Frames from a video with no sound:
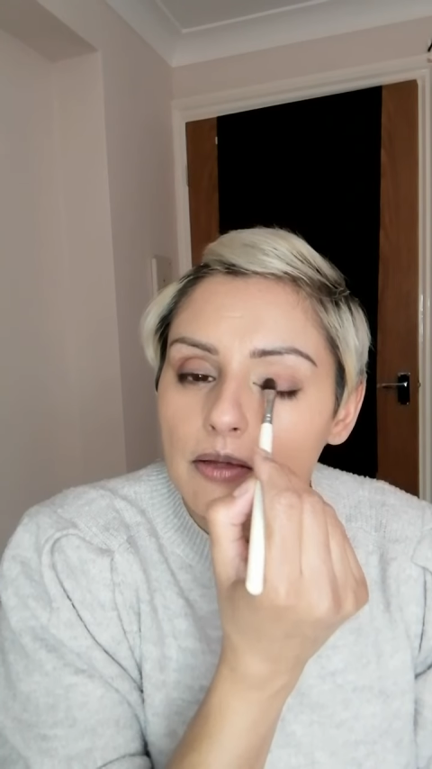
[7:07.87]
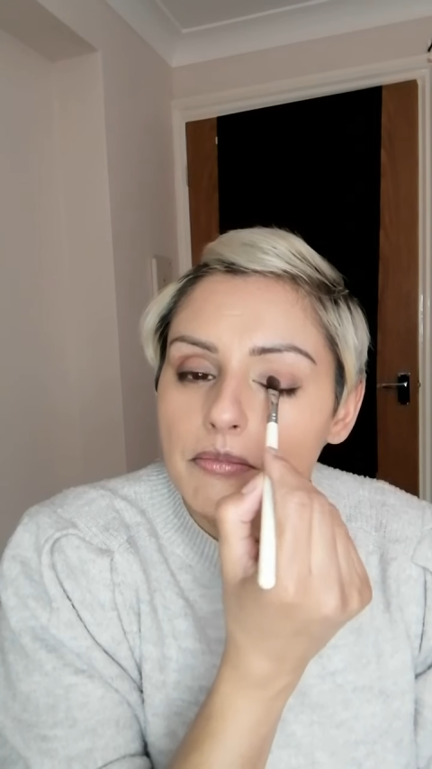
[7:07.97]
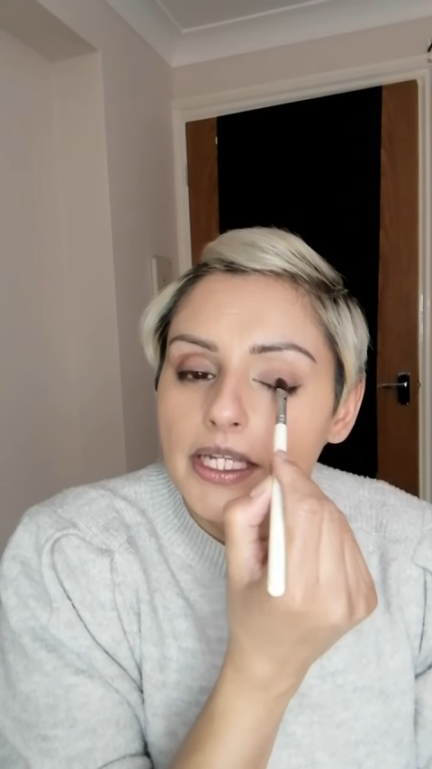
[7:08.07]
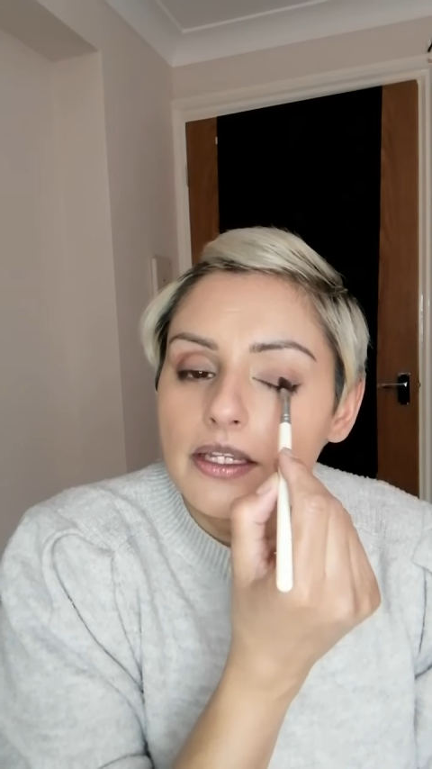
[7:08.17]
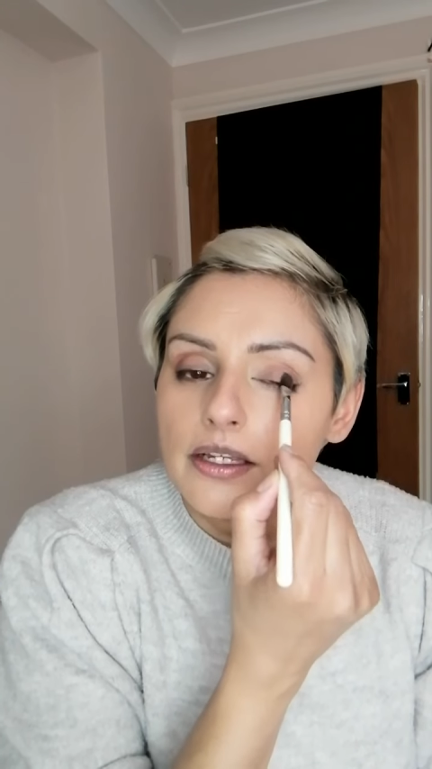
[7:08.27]

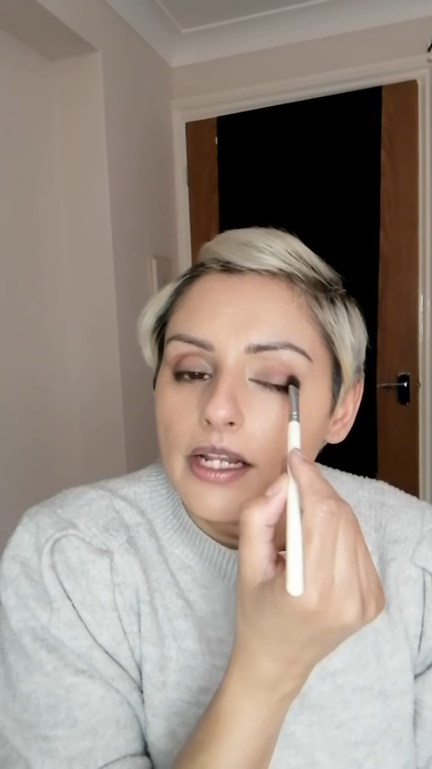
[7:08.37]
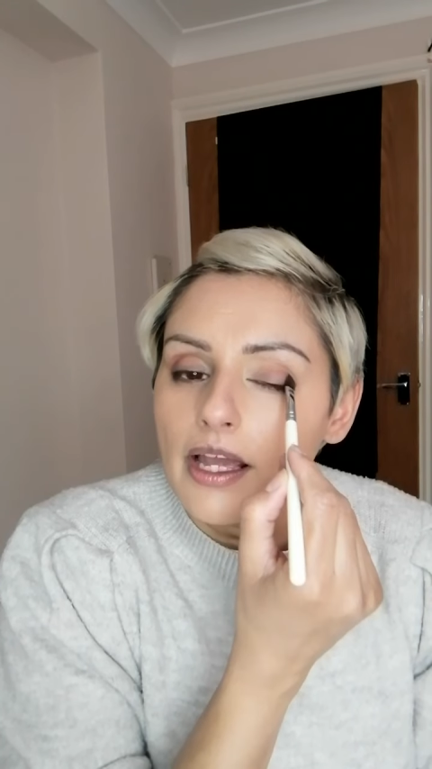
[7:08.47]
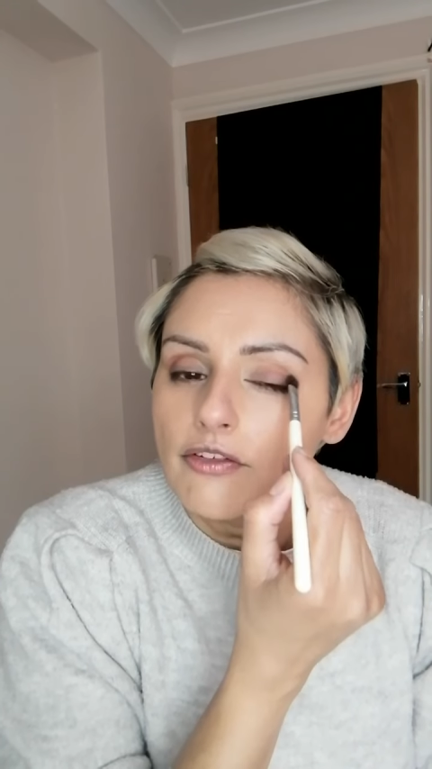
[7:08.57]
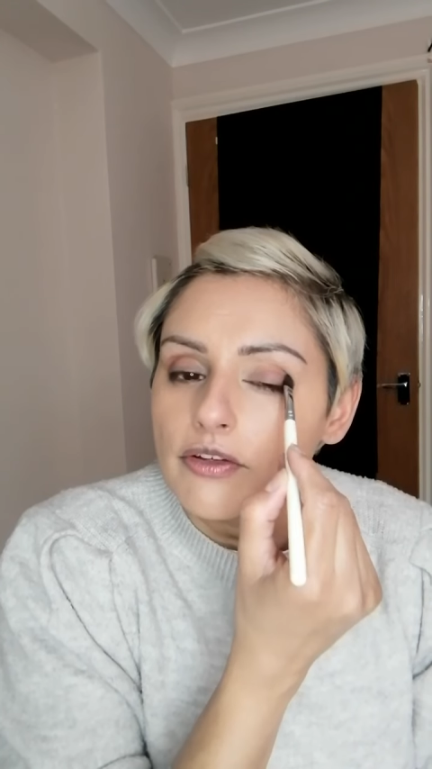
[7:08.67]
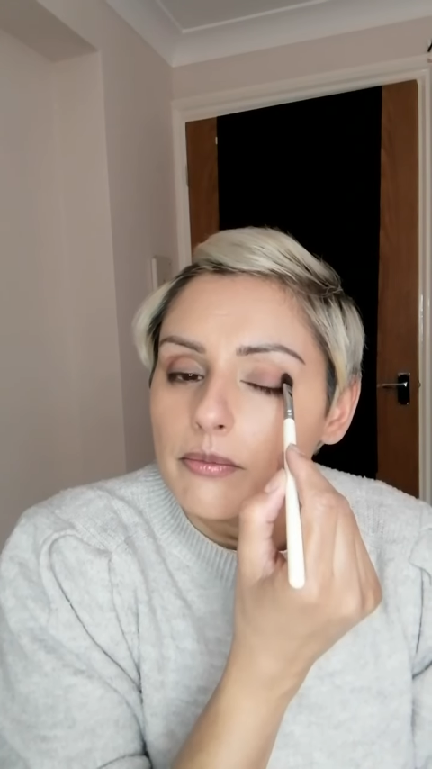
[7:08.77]
making an
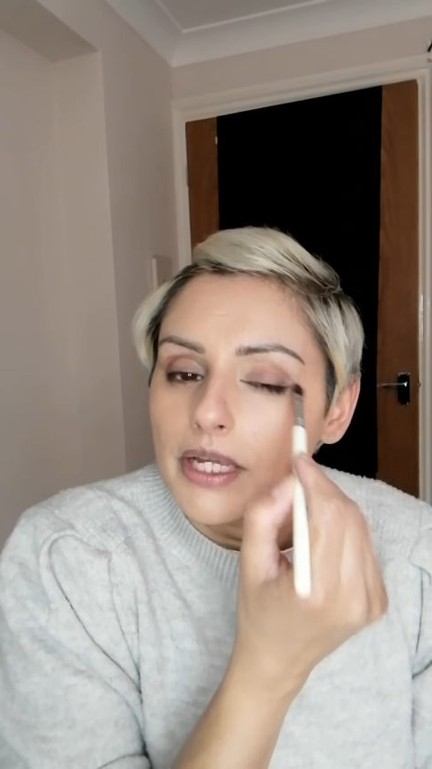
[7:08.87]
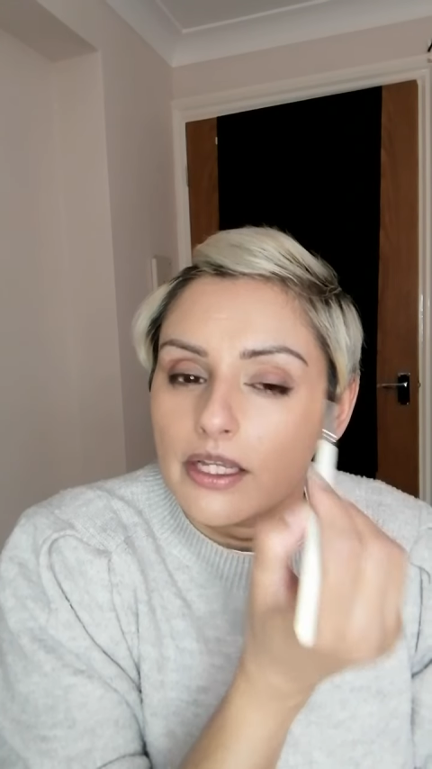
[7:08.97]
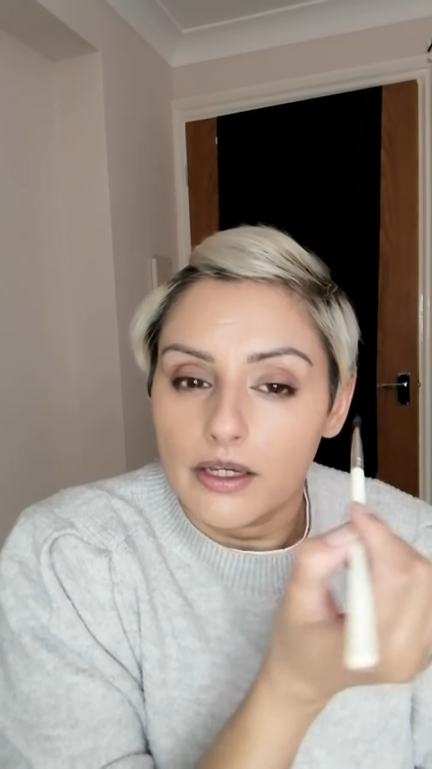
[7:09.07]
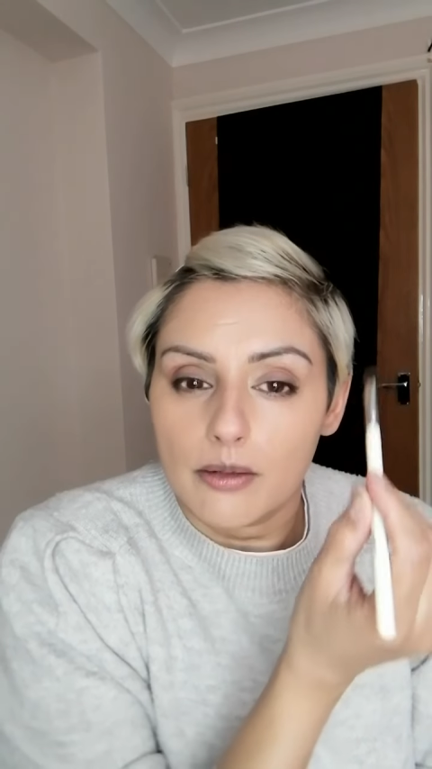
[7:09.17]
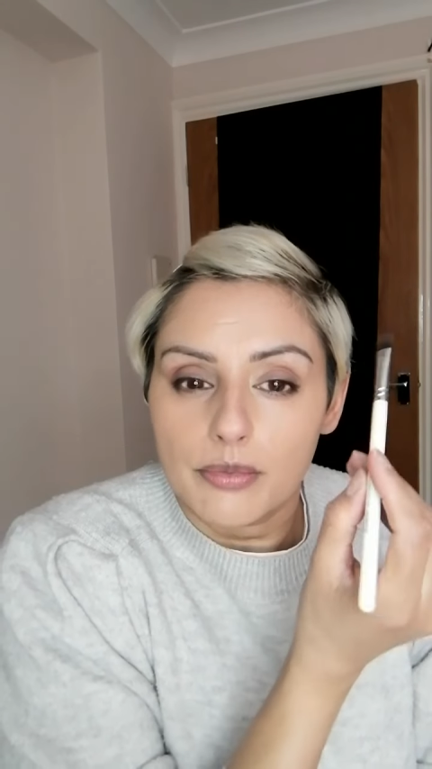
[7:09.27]
effort
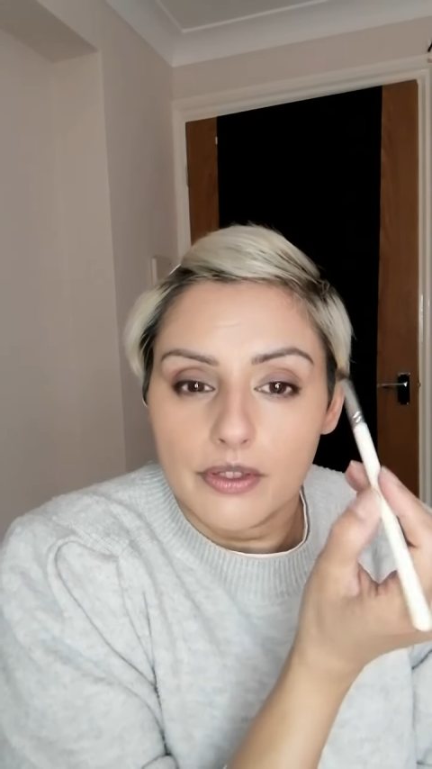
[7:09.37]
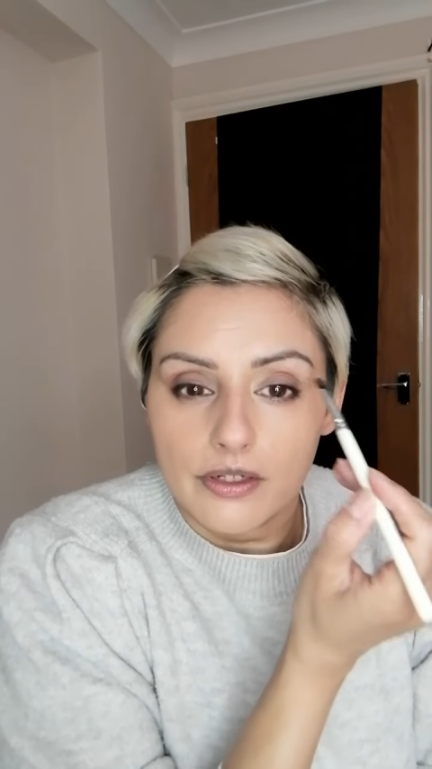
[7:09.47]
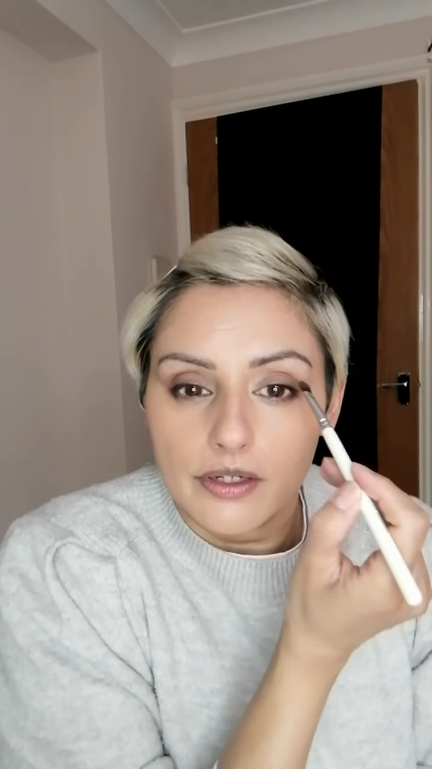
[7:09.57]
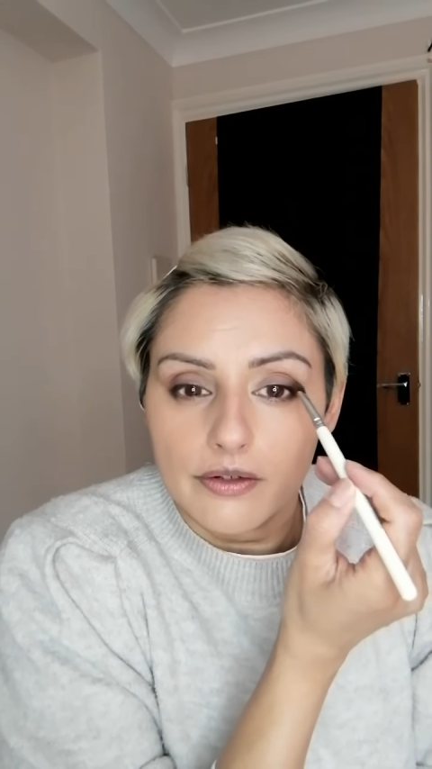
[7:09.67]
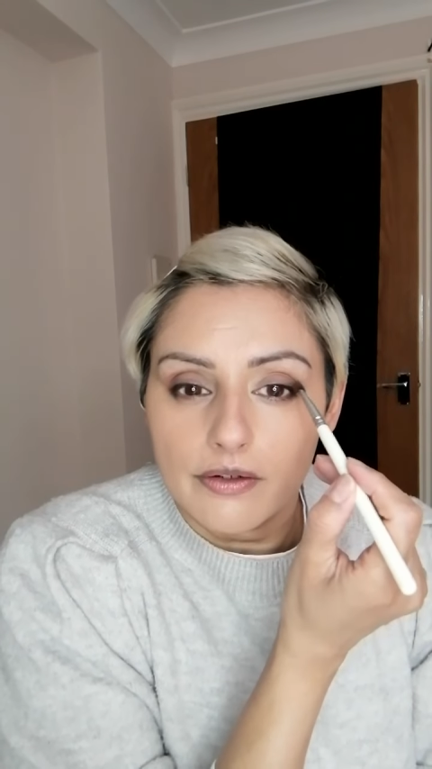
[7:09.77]
makeup,
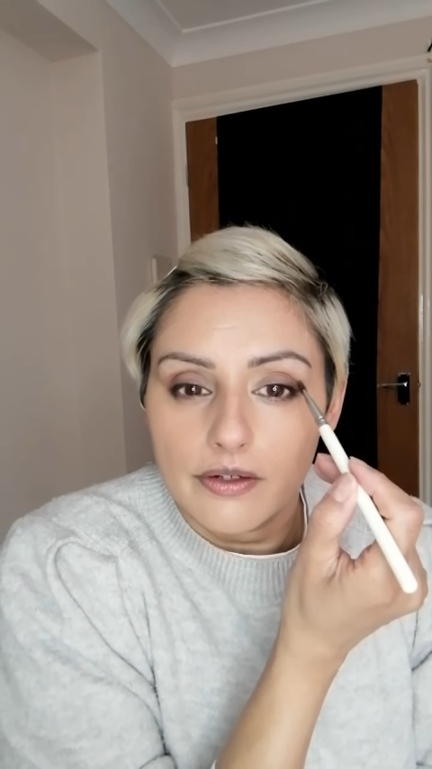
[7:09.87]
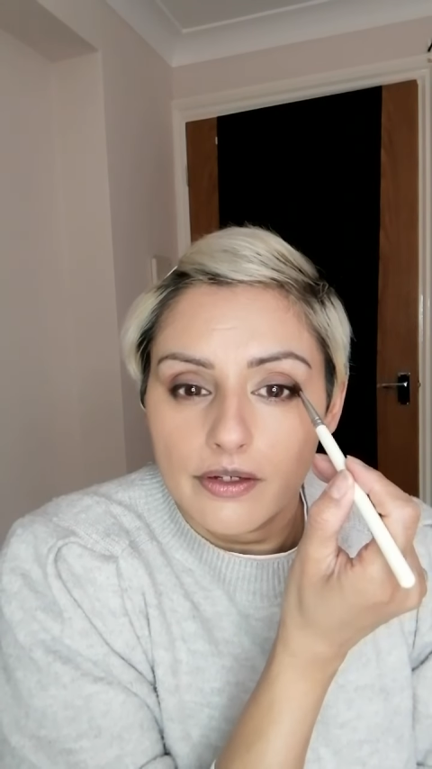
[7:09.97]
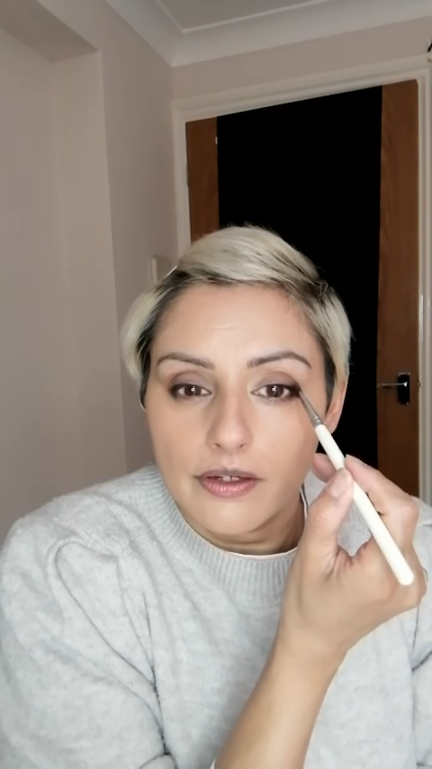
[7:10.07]
you know?